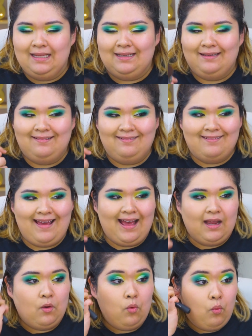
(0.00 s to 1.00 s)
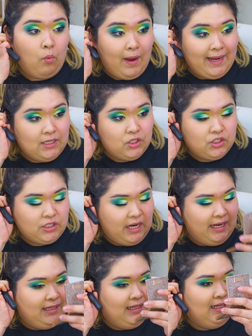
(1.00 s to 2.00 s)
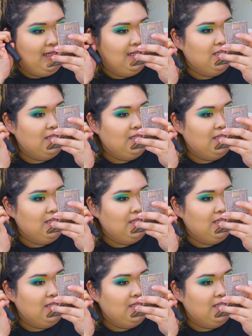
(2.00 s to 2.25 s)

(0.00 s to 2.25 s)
and not quite shiny.